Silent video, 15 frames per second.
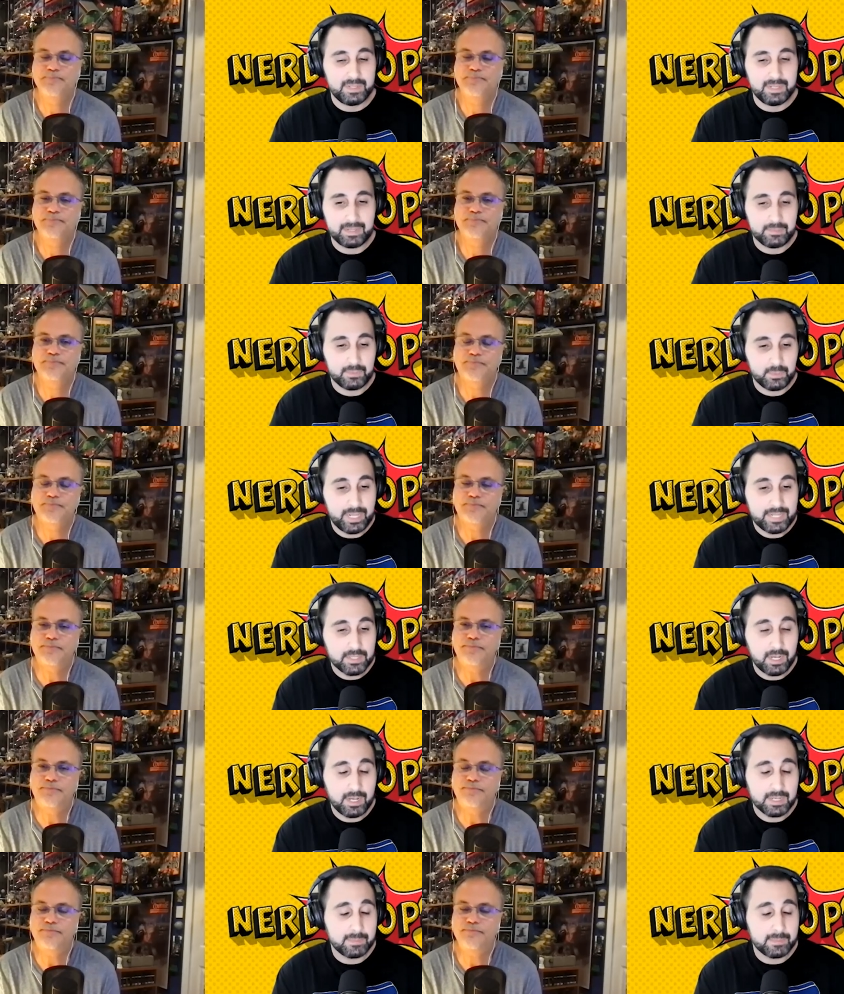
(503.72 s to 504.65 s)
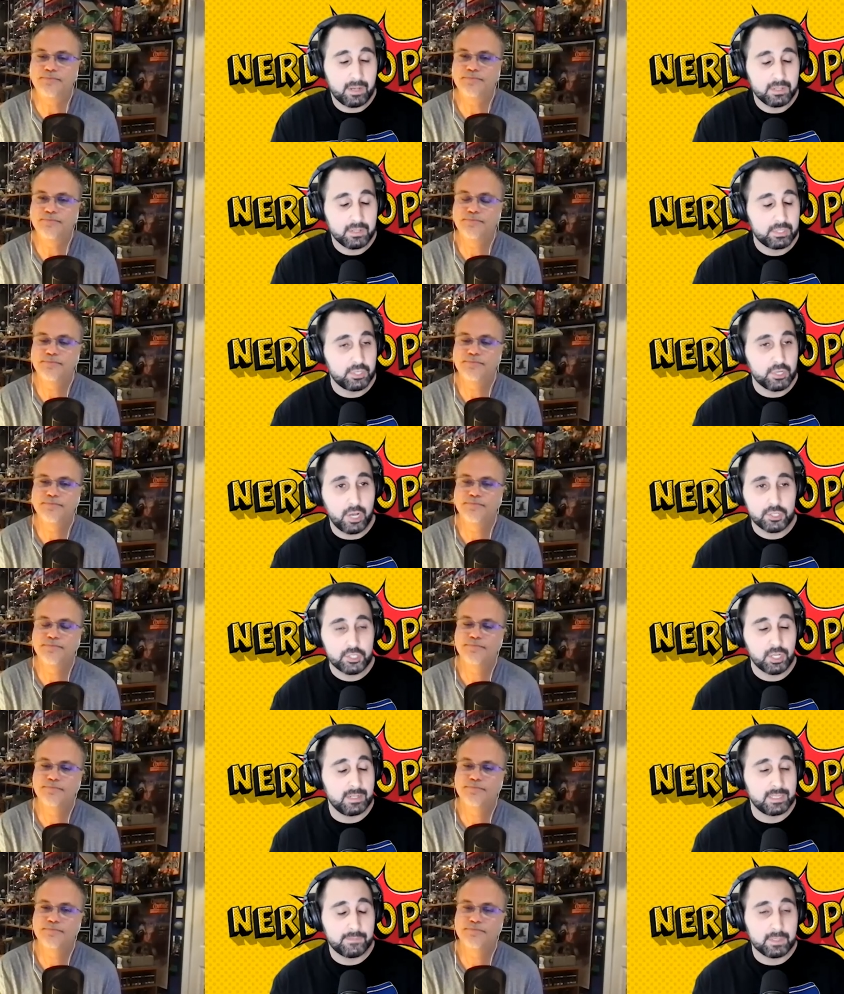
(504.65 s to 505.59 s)
Speaker 1: Yeah, well, that's awesome. They're all
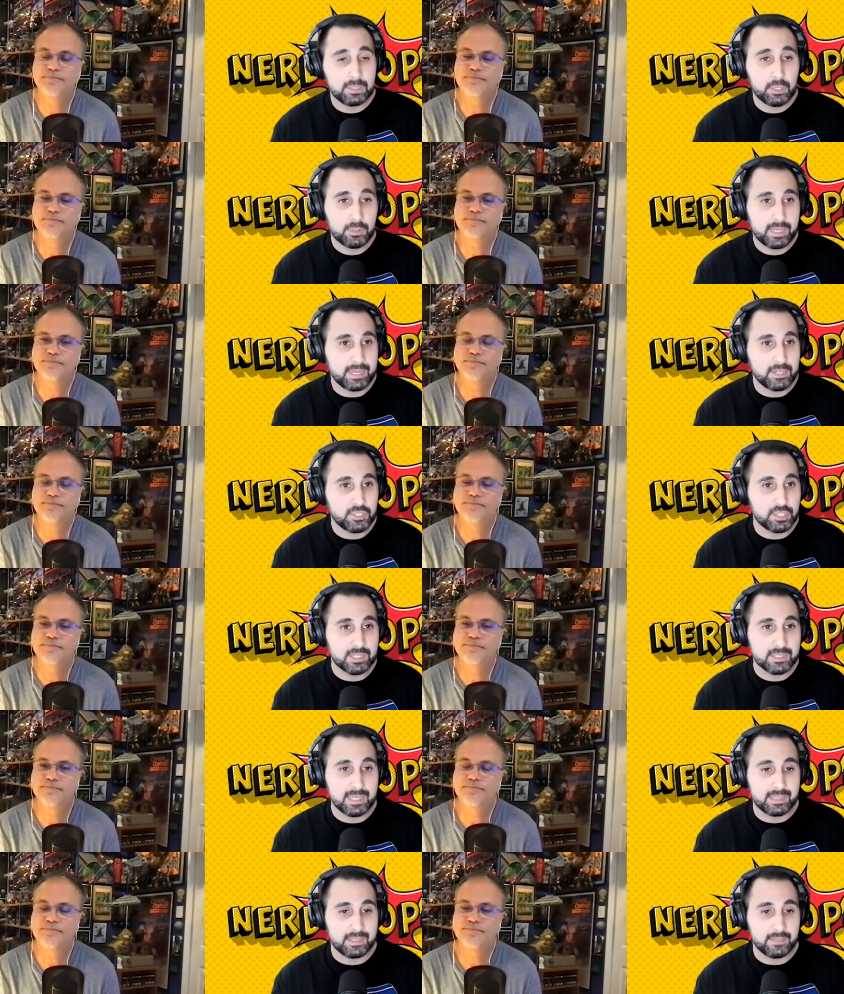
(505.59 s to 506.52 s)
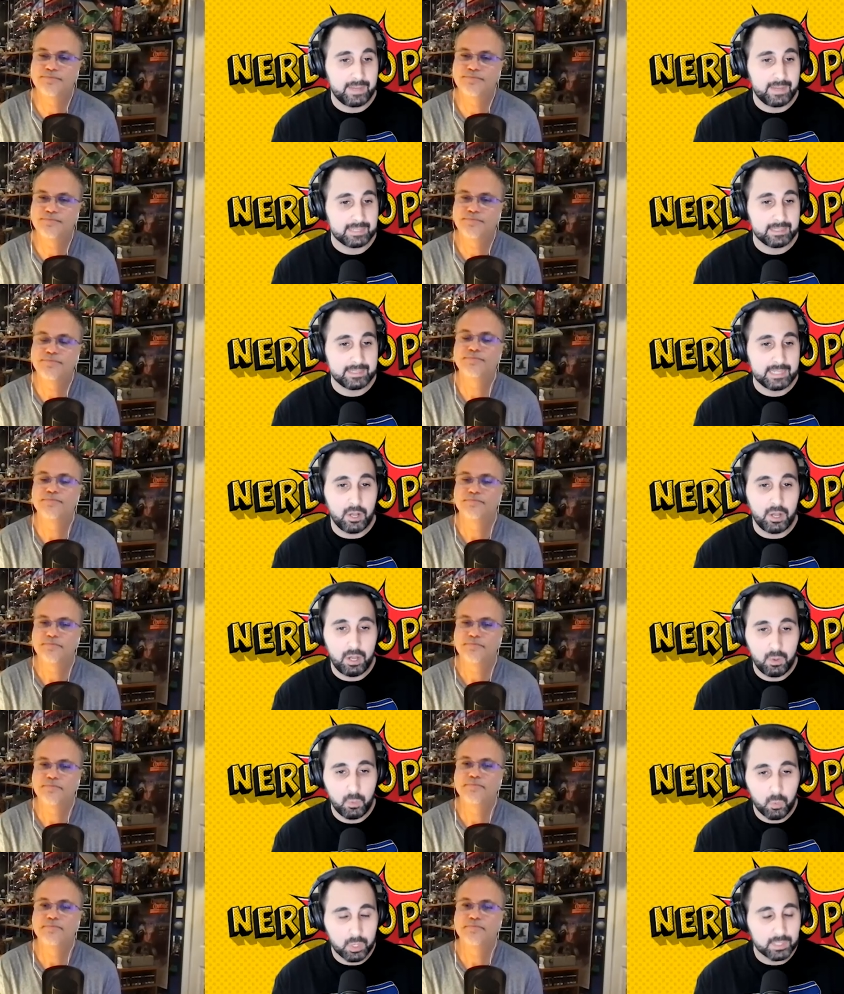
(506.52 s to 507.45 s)
shot at different locations, and the fact that they
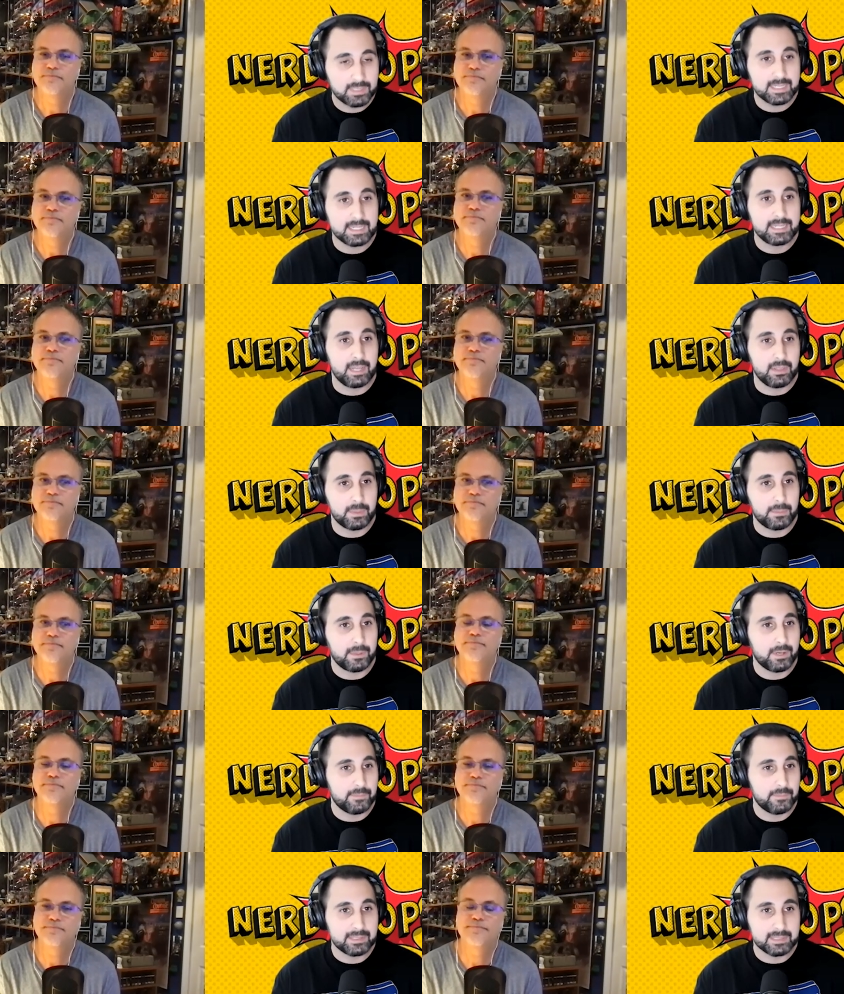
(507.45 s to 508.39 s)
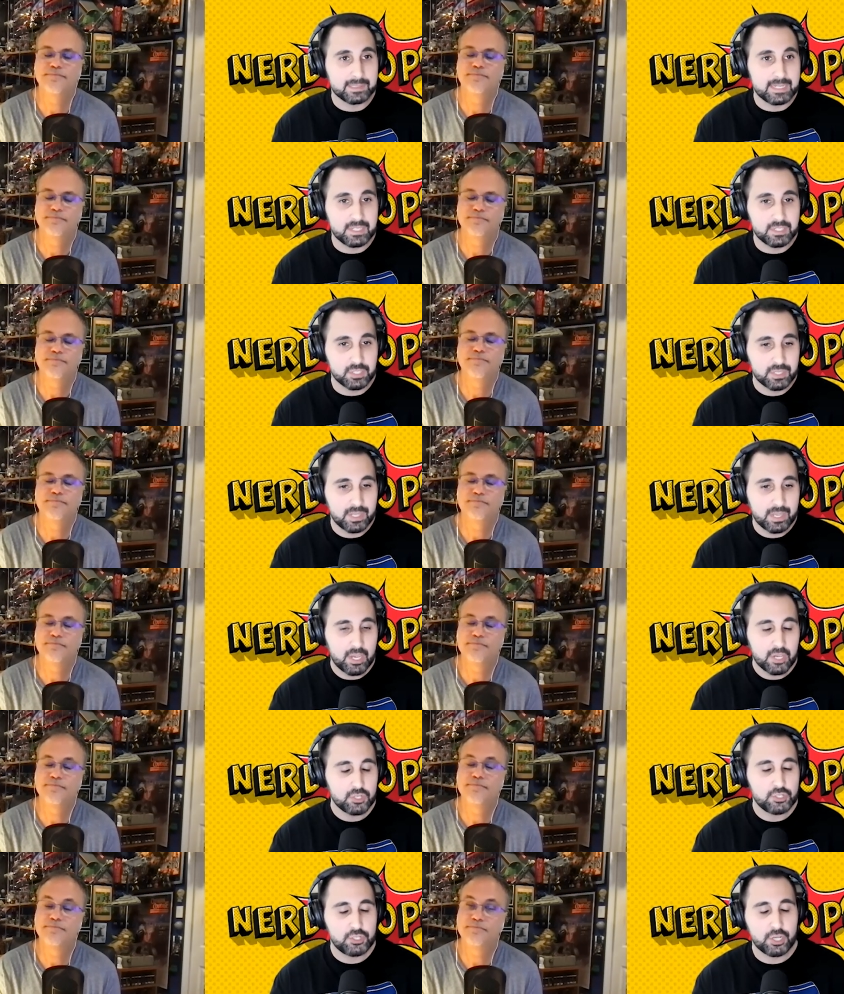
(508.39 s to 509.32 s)
all work together perfectly, it just
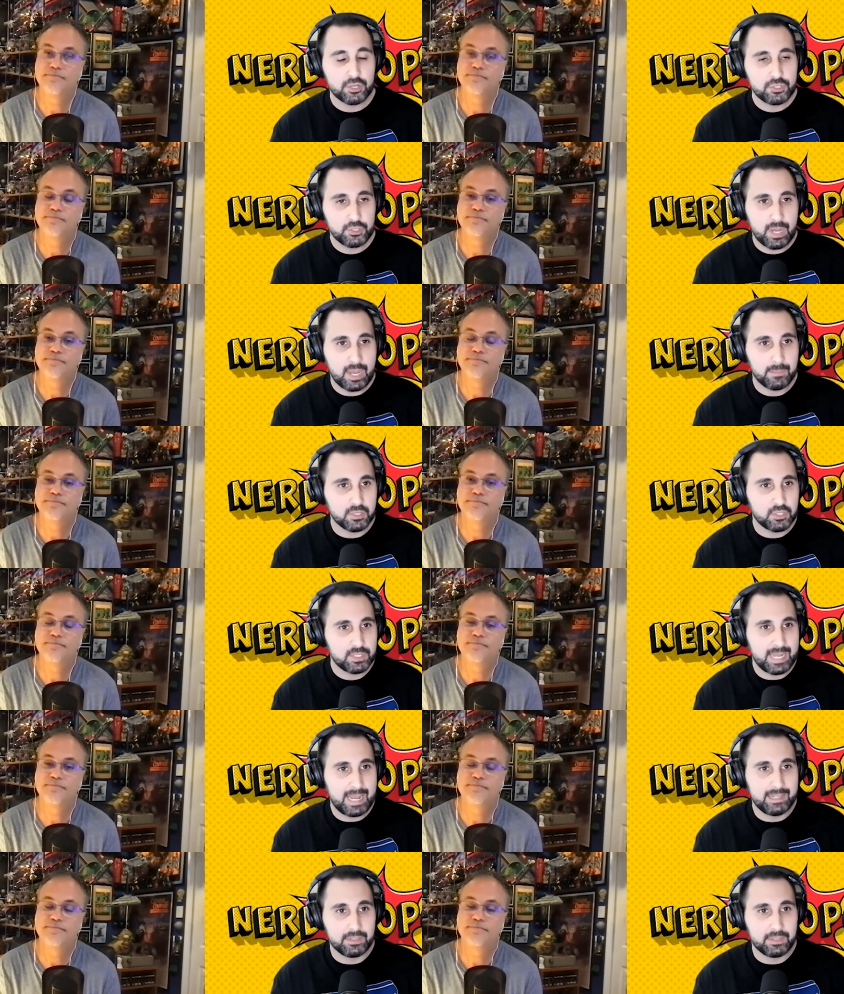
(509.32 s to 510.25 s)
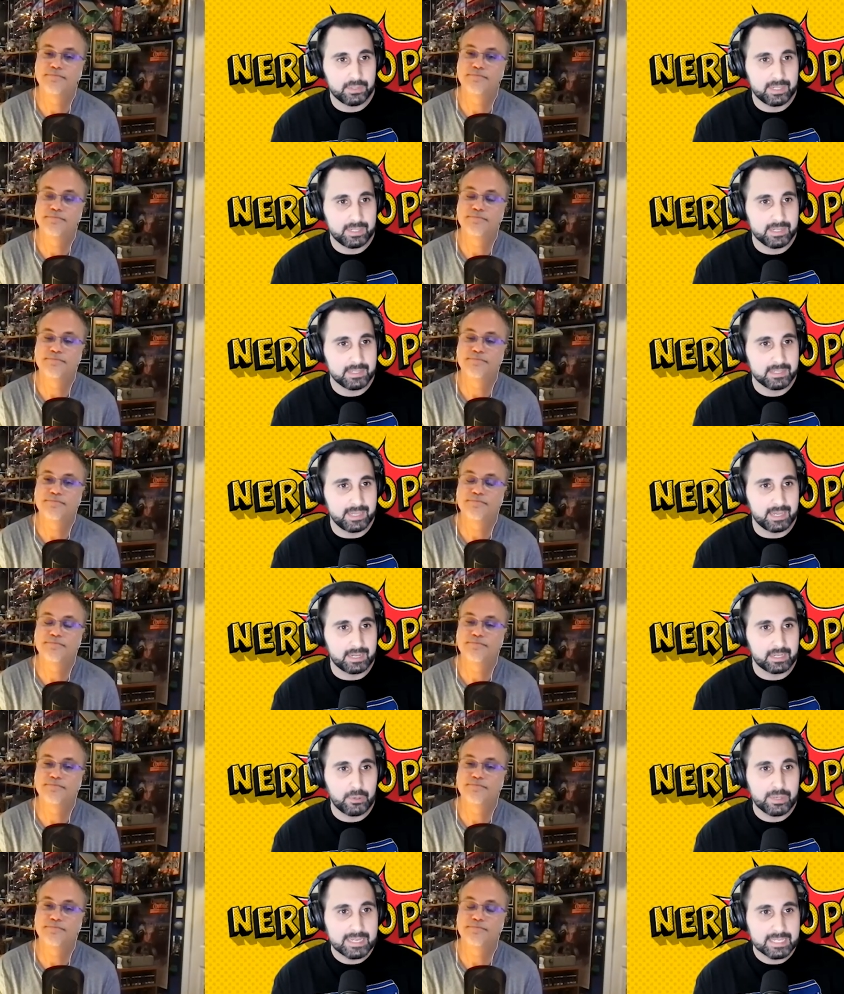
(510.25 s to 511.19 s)
shows you how much talent there is
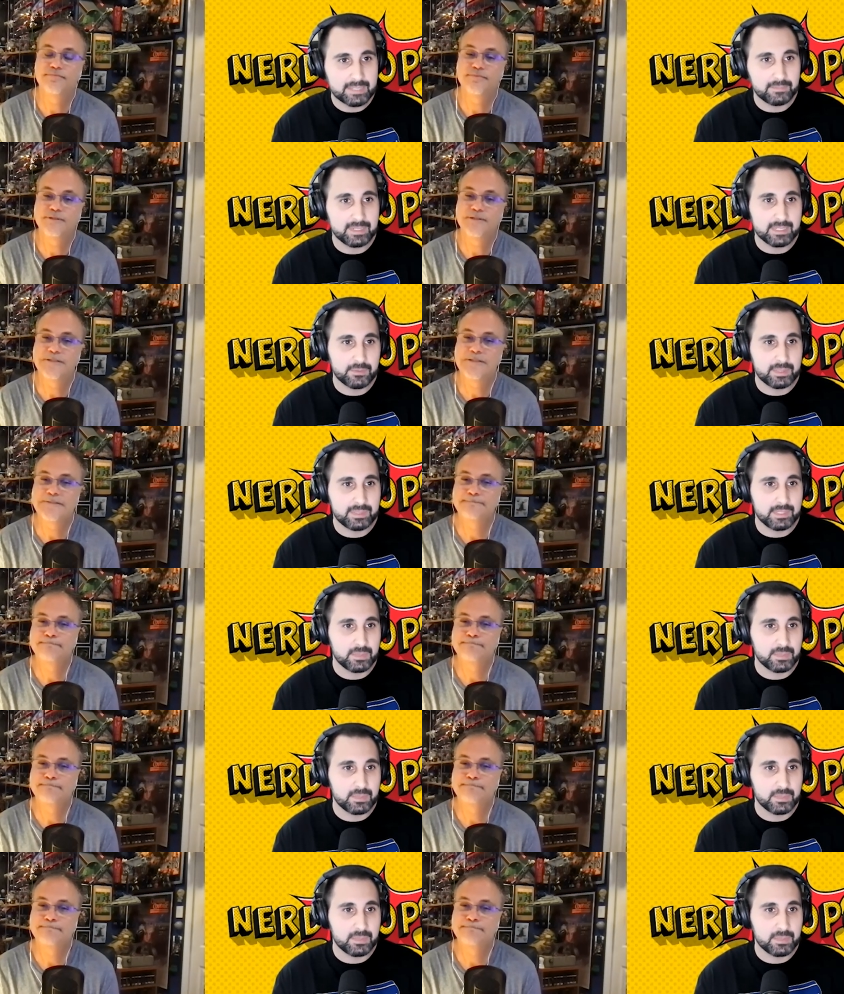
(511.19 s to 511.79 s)
and cohesiveness with